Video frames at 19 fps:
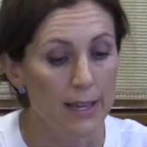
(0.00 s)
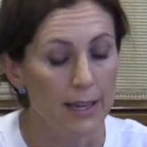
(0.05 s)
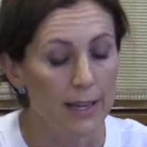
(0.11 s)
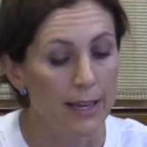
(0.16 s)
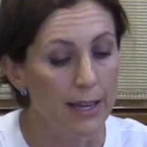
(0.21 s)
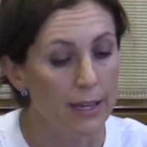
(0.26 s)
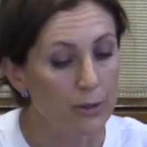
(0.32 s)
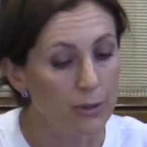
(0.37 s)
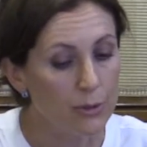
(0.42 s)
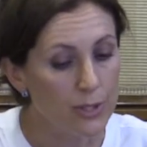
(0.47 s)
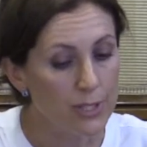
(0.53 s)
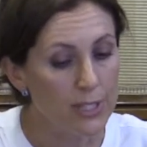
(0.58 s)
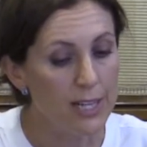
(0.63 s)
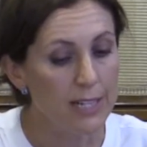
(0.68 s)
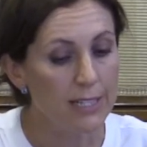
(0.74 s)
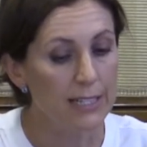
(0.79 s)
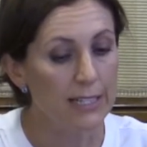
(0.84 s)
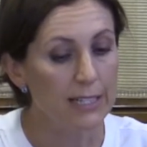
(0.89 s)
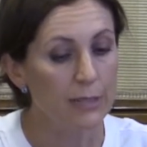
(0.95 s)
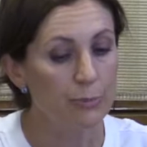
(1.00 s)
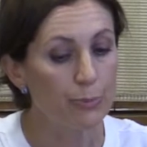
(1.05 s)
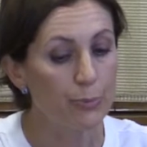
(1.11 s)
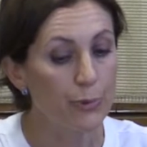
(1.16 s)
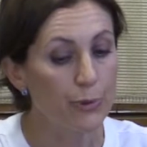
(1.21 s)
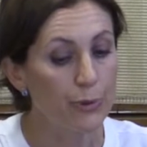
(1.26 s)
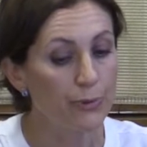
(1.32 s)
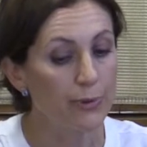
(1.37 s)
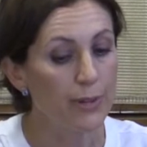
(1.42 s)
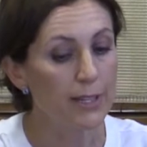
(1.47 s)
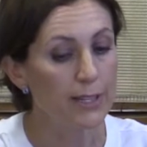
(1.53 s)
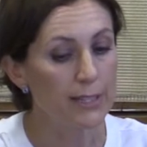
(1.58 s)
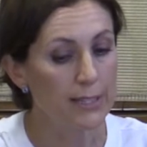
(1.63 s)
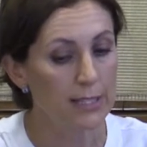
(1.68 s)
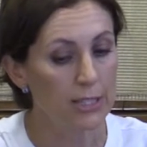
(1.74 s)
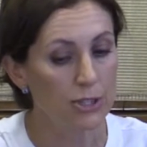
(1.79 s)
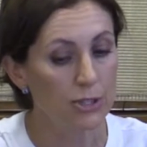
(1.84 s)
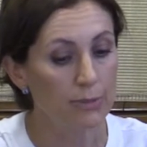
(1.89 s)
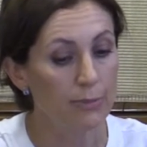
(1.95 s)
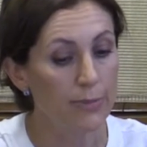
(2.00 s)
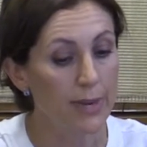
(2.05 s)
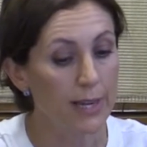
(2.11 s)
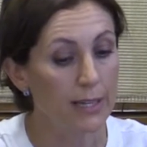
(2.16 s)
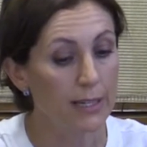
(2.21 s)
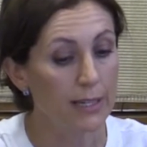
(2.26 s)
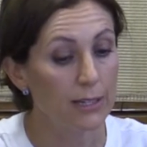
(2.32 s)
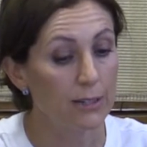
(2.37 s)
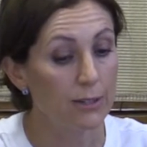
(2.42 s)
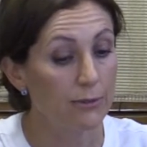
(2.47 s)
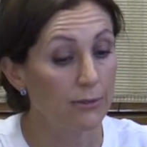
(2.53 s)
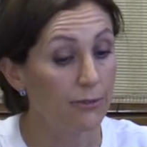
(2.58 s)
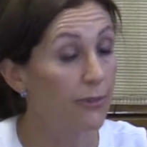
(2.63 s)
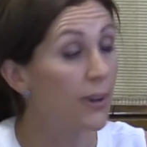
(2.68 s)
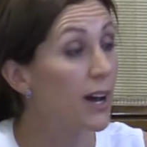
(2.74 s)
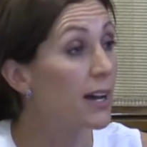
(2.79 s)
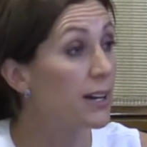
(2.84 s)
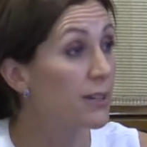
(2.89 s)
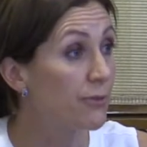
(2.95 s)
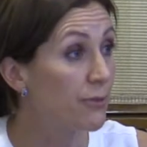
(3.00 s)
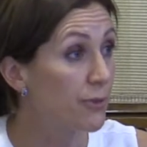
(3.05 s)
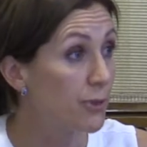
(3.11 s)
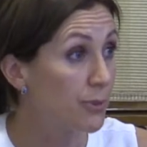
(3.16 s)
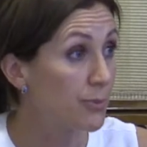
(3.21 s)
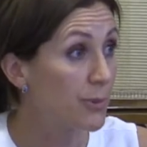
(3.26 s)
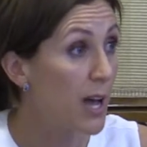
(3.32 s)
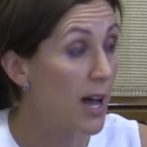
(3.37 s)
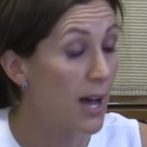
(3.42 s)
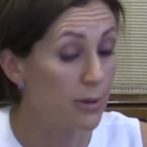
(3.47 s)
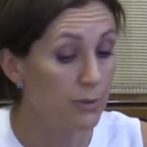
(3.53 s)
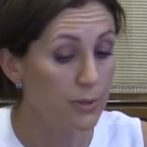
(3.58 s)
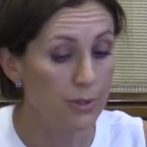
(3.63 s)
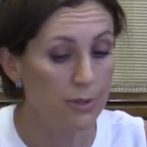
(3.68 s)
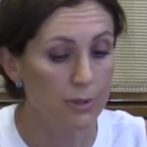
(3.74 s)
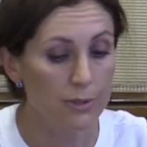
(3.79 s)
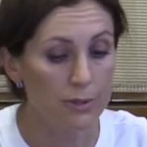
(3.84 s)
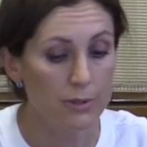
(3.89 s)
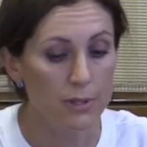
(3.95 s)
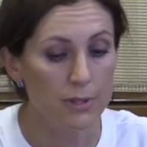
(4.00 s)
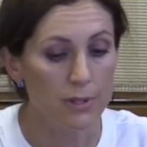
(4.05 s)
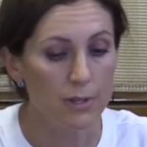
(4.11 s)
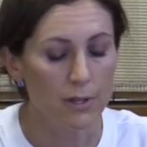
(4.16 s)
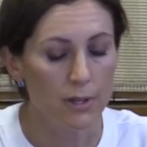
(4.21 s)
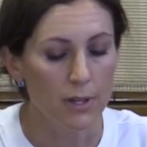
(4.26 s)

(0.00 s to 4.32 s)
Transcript: it could certainly improve the decision-making of uninformed households.